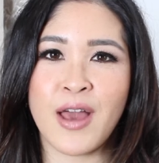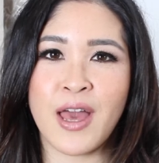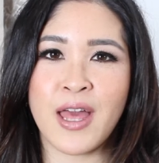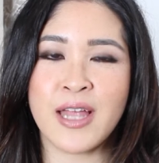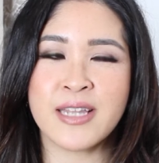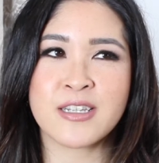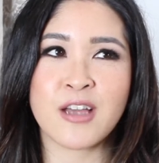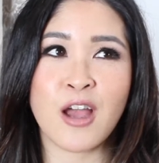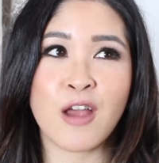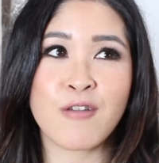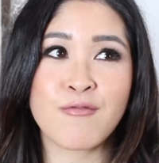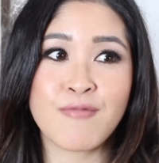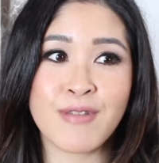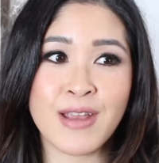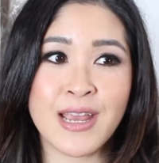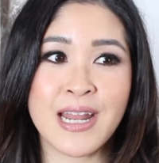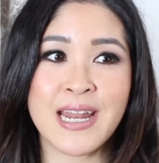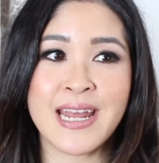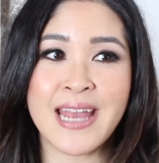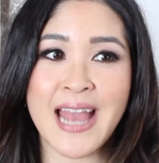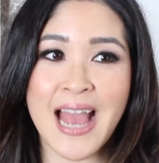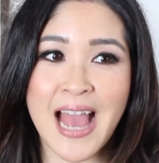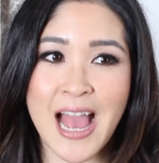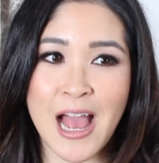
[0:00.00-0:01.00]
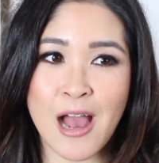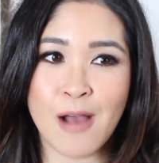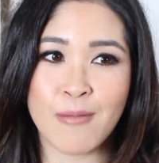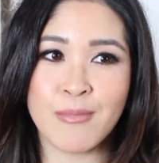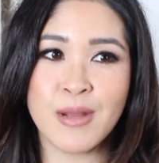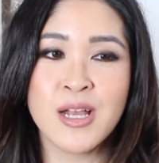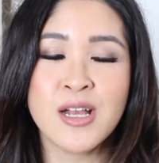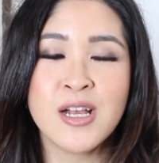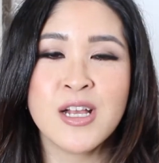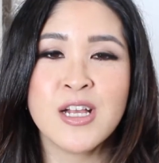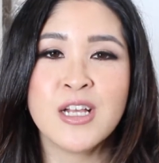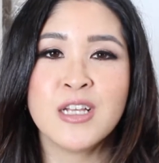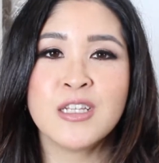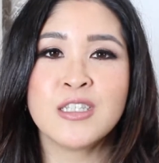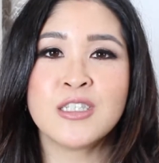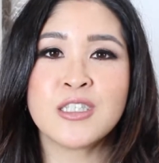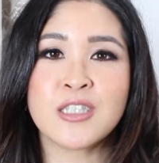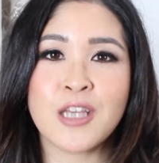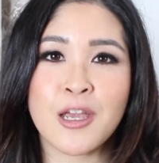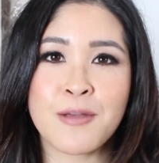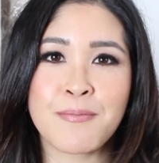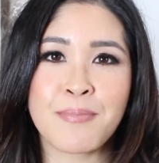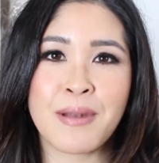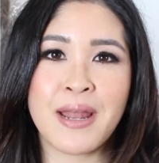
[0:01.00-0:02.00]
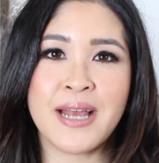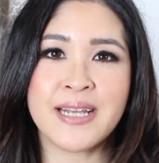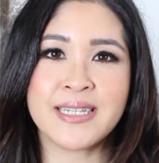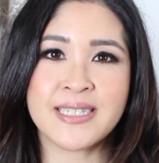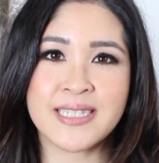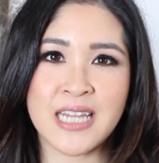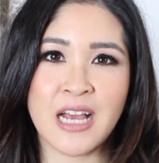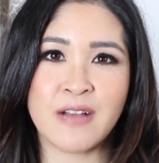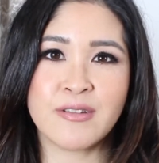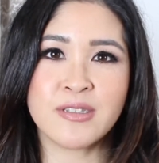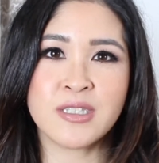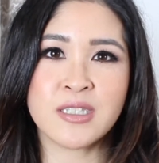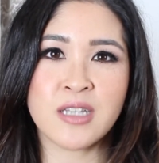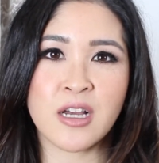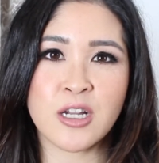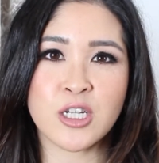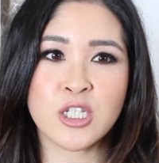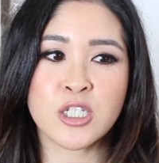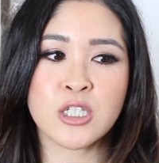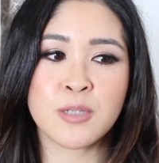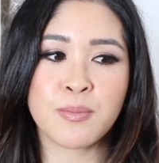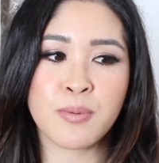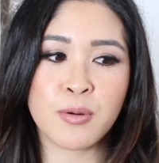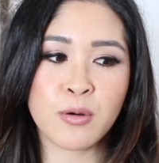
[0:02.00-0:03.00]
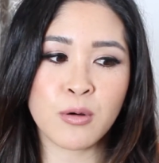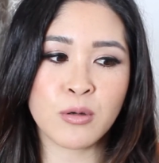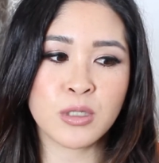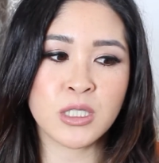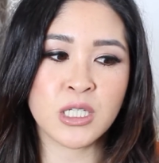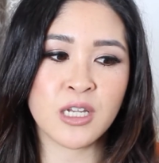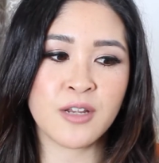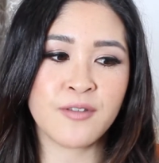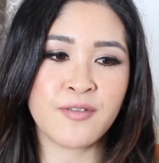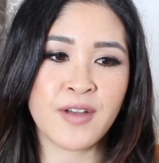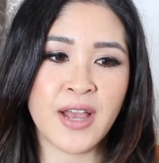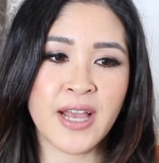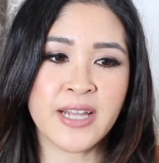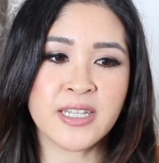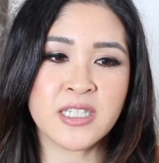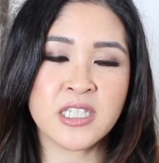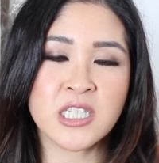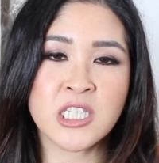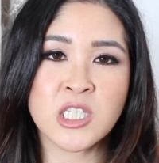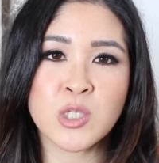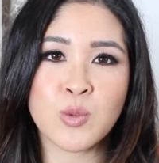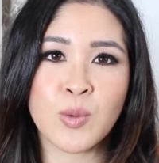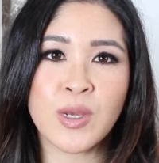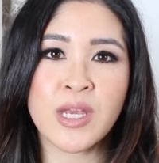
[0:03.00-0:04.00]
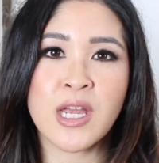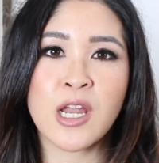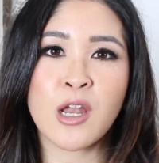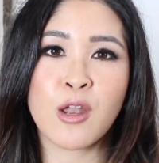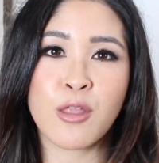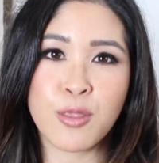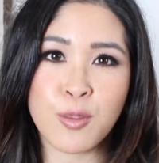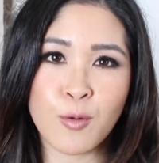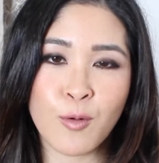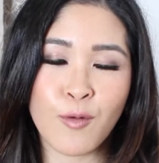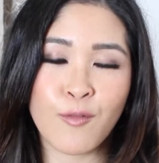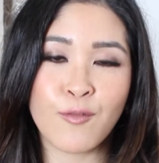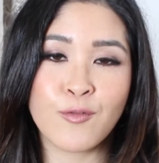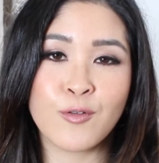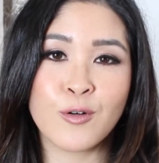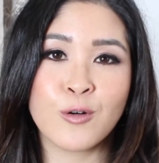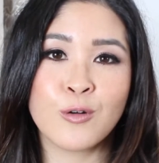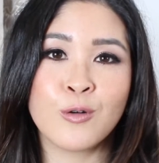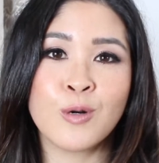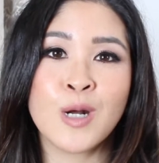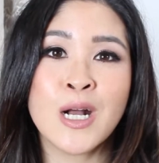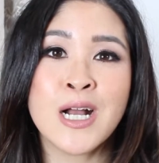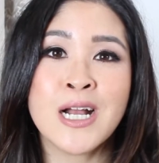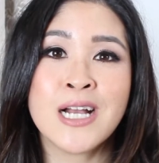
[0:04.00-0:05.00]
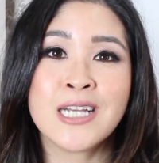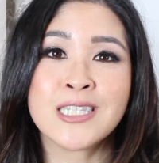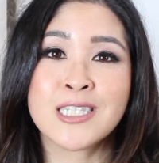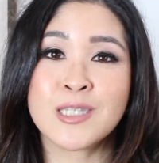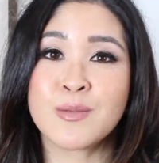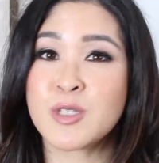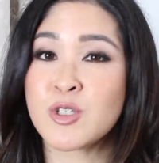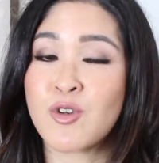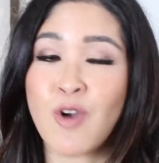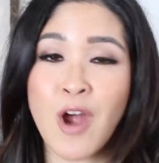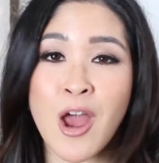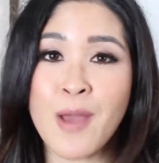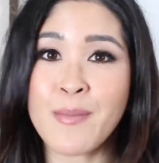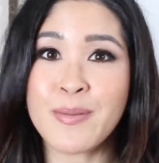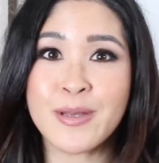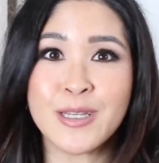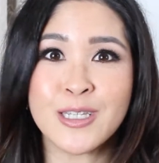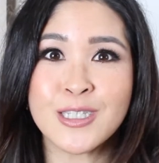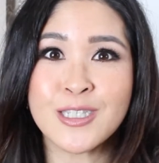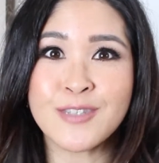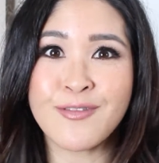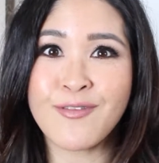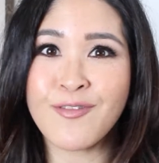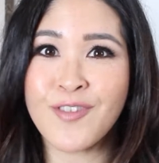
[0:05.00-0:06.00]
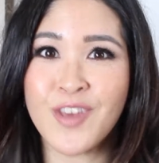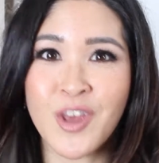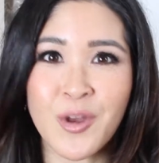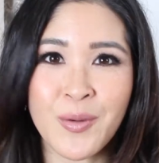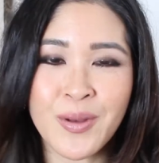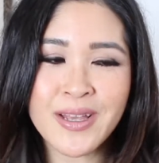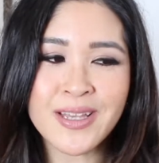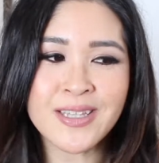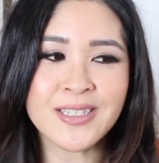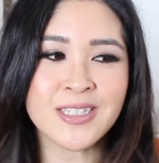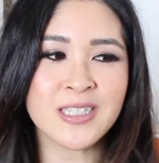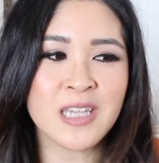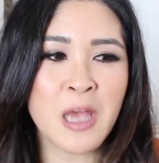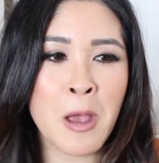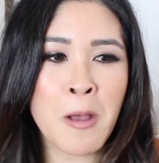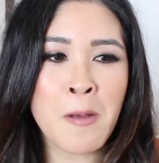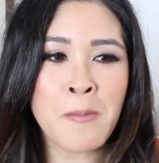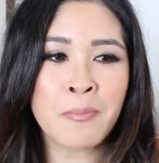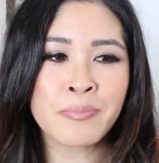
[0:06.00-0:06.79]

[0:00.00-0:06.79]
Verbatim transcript: and I really am so blessed to have such supportive and sweet and thoughtful subscribers and viewers